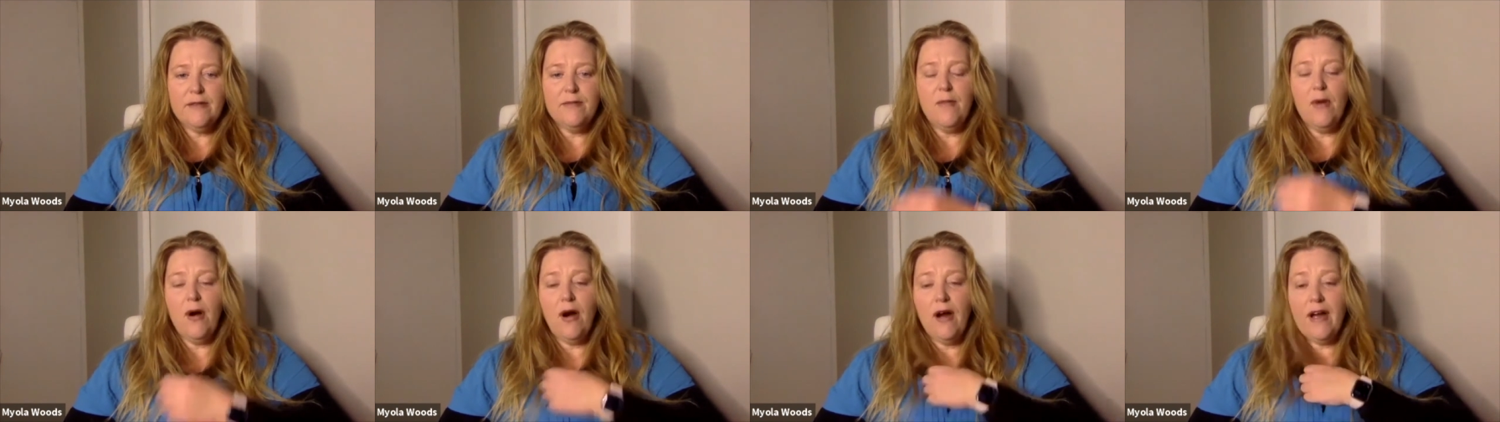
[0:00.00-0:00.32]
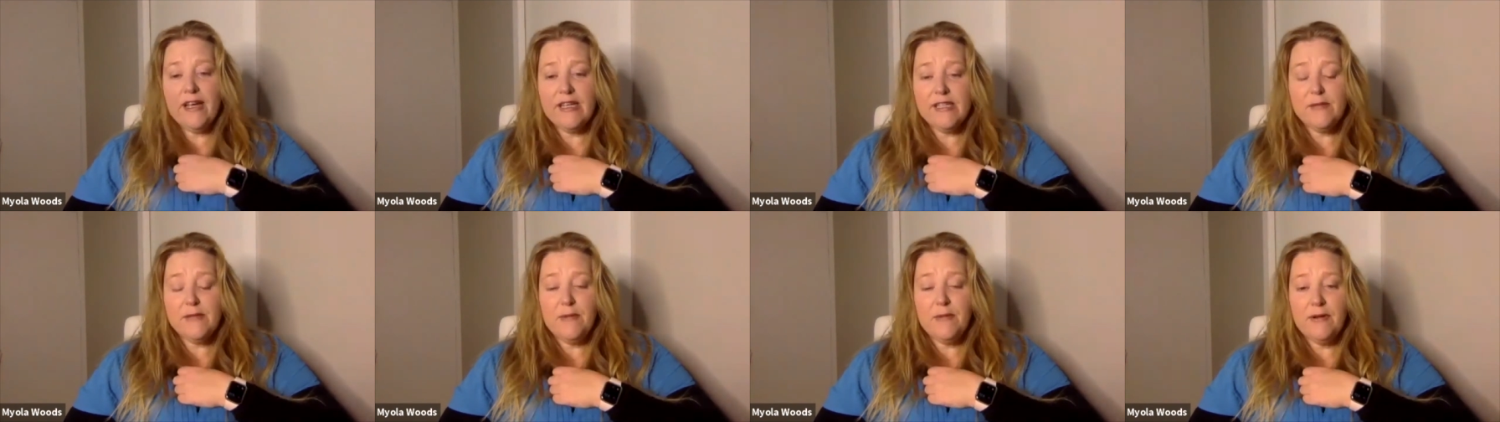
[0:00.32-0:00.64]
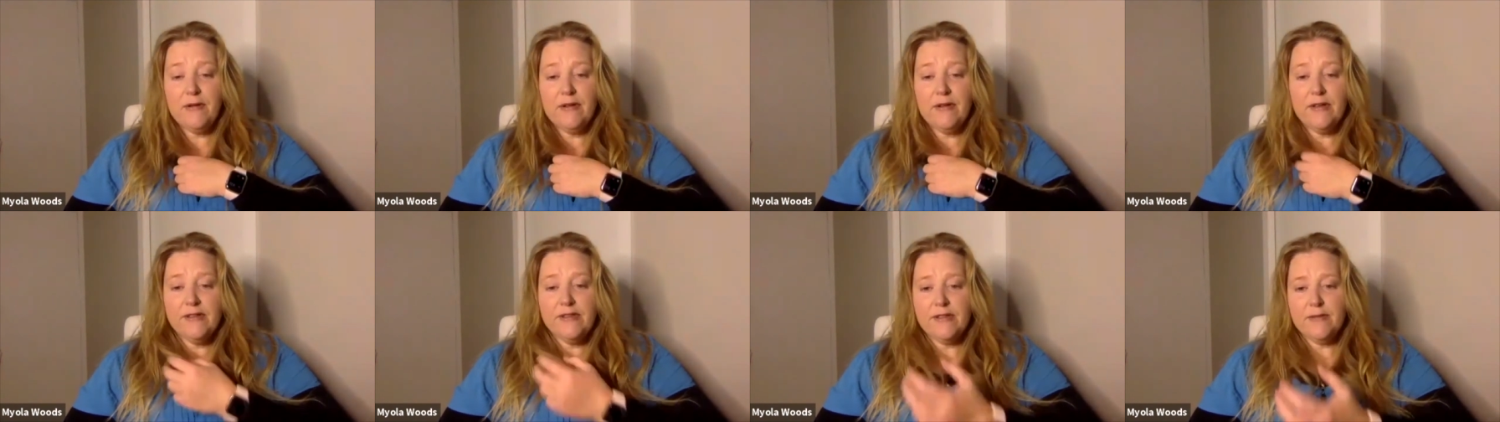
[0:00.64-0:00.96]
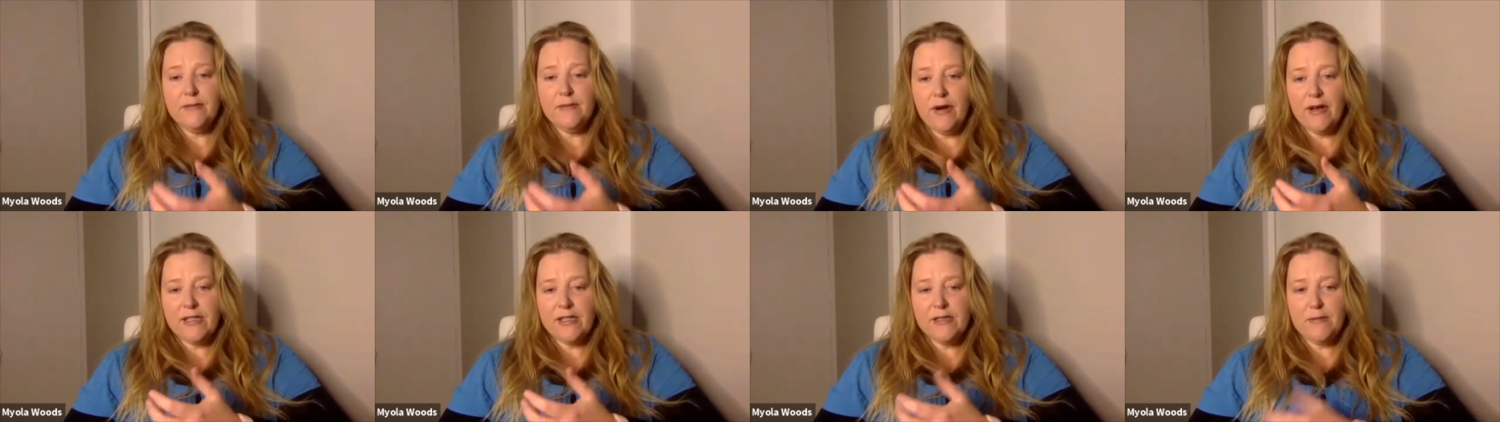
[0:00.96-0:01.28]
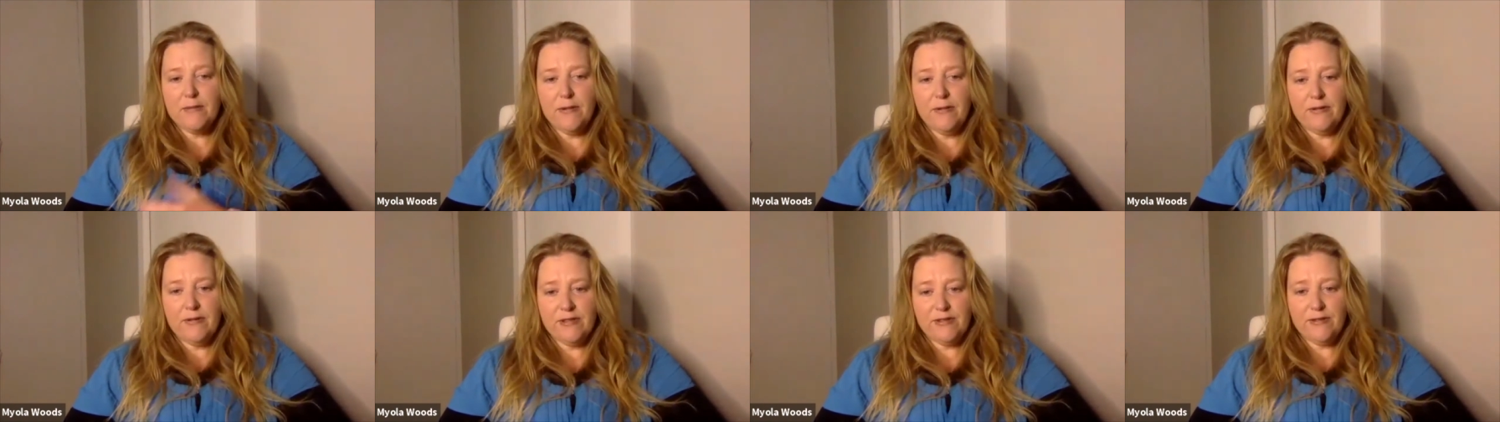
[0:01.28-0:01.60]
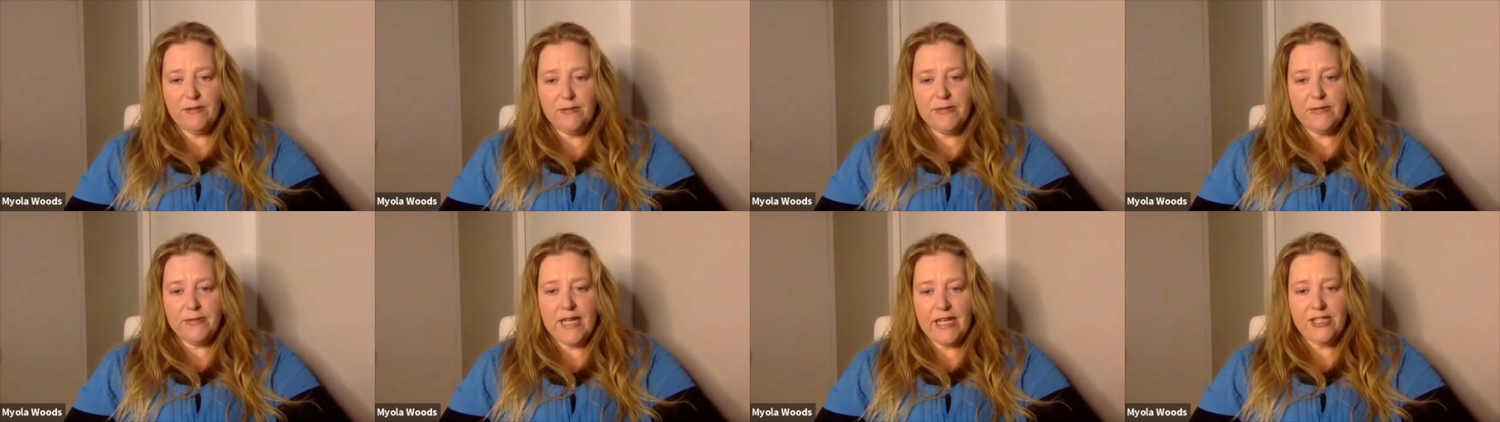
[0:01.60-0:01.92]
my experience and my experience
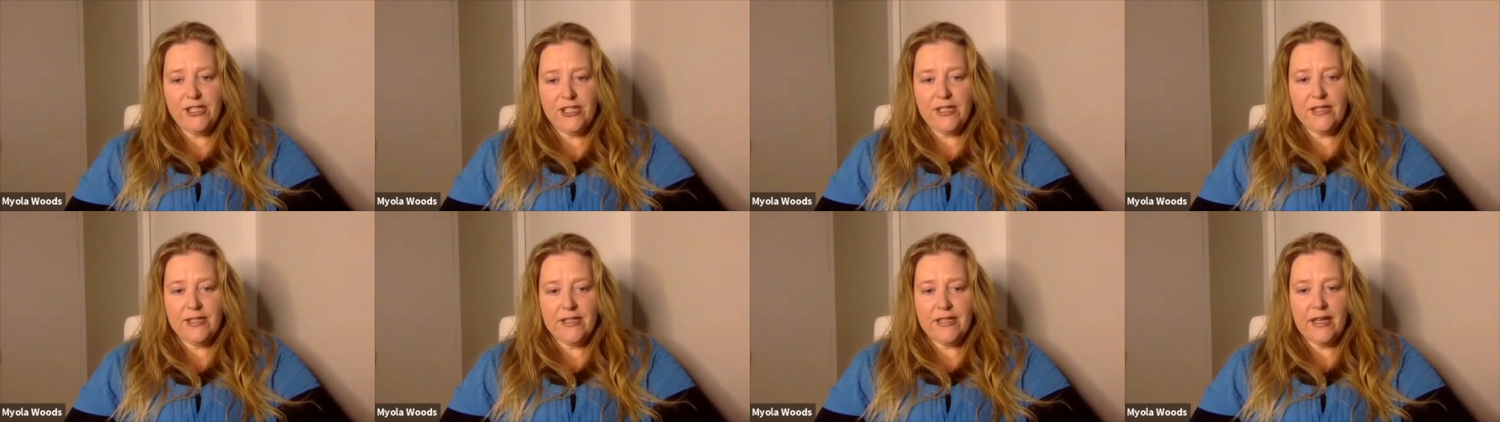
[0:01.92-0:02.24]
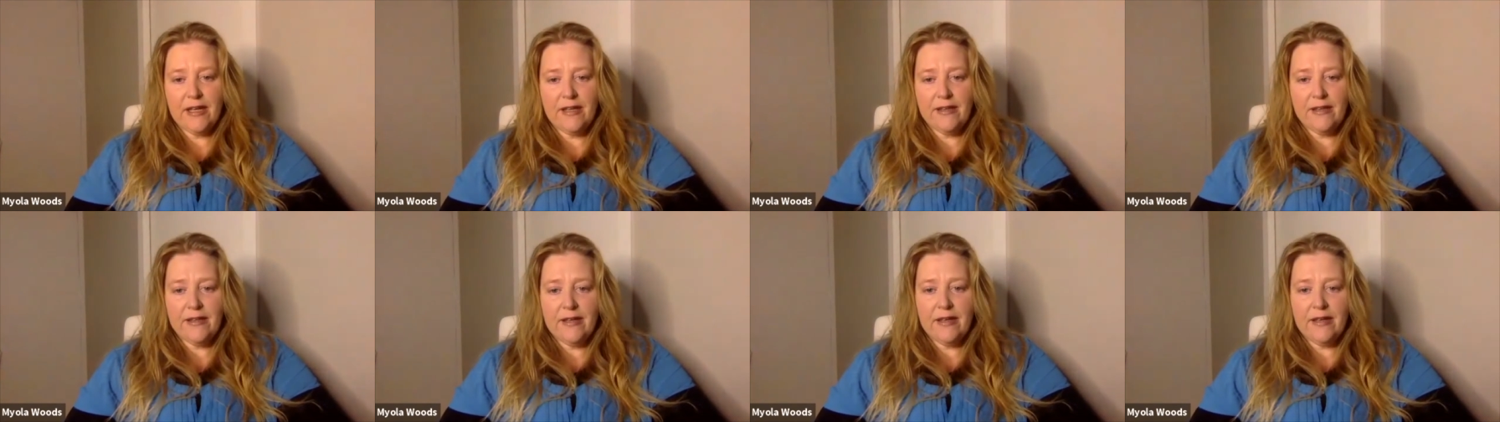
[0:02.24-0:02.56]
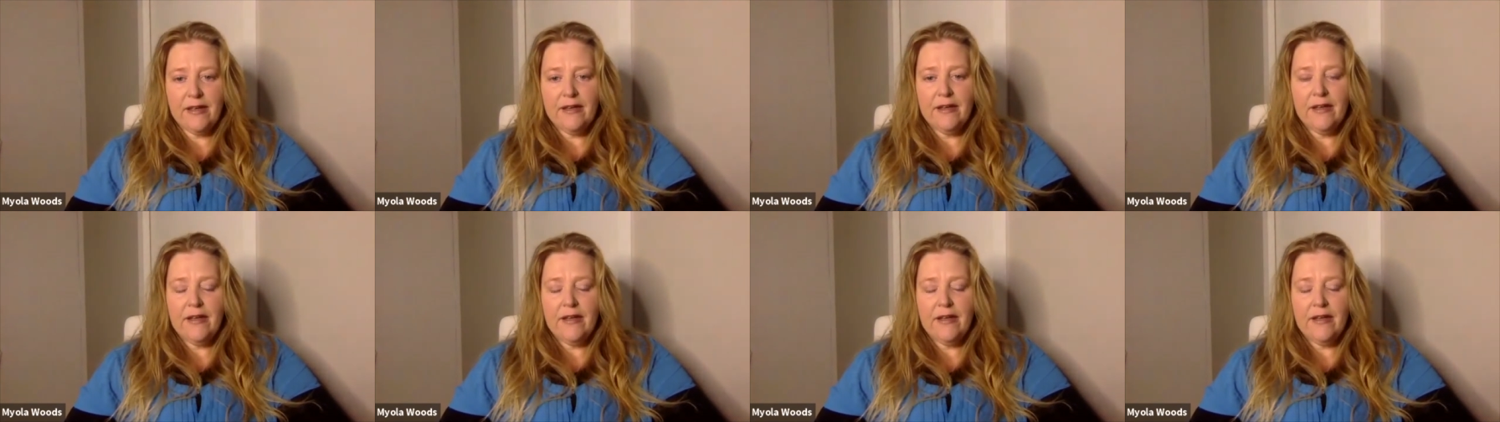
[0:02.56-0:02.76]
from teaching down there